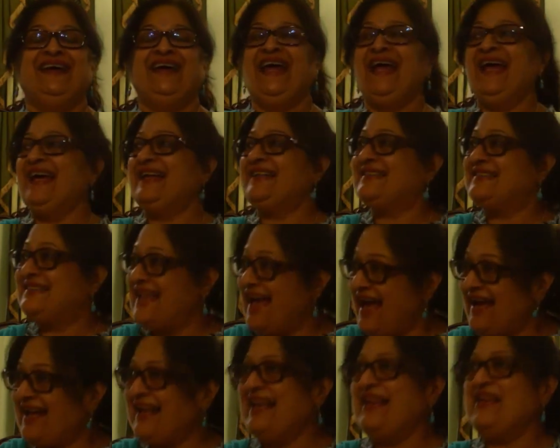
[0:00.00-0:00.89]

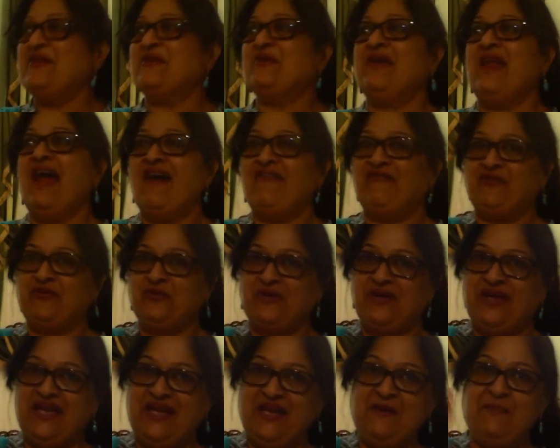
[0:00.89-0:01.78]
exactly, you'll have
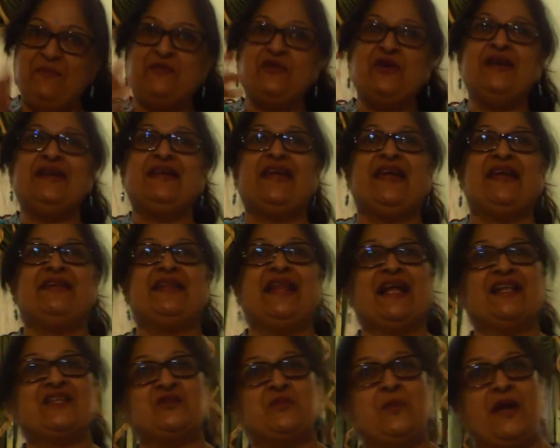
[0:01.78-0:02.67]
to keep drinking.
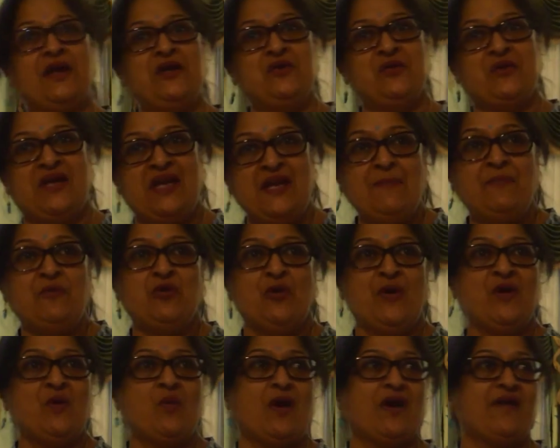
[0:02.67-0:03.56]
That's why you keep
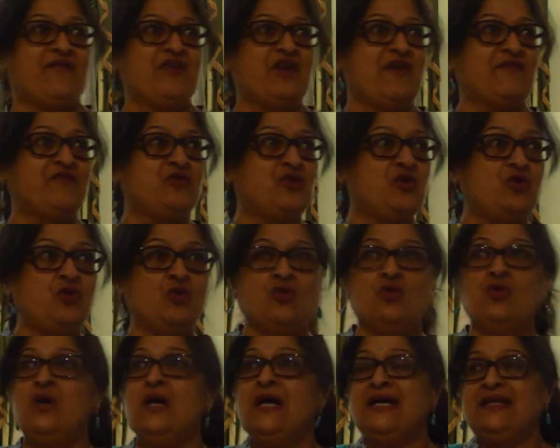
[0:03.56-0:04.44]
doing whatever you have to
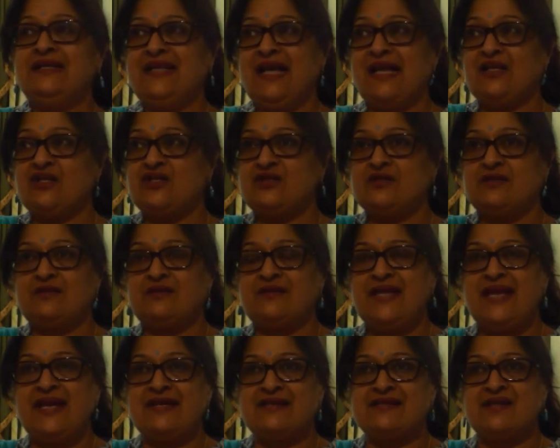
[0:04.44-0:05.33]
do. That
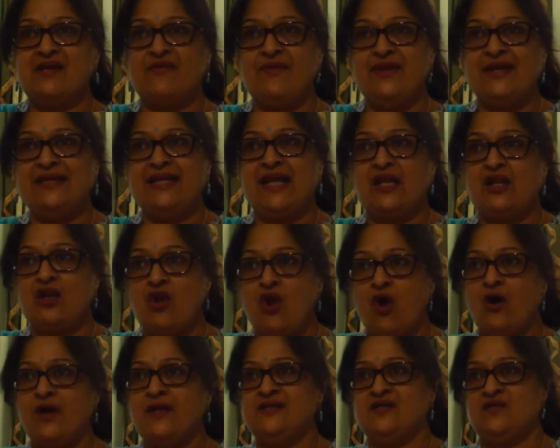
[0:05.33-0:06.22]
takes away that
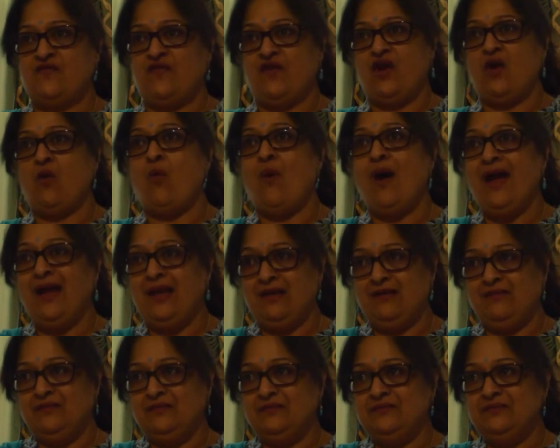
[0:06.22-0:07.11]
noise for a
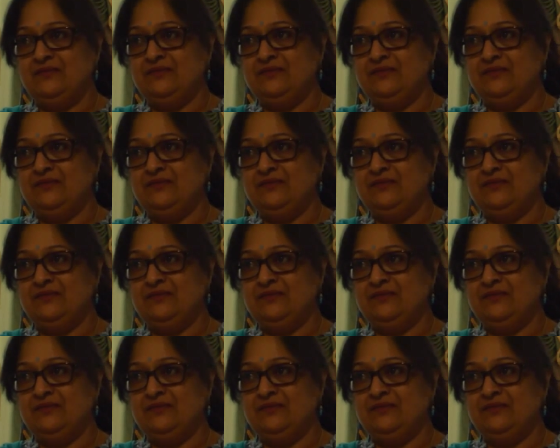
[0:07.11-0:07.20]
while.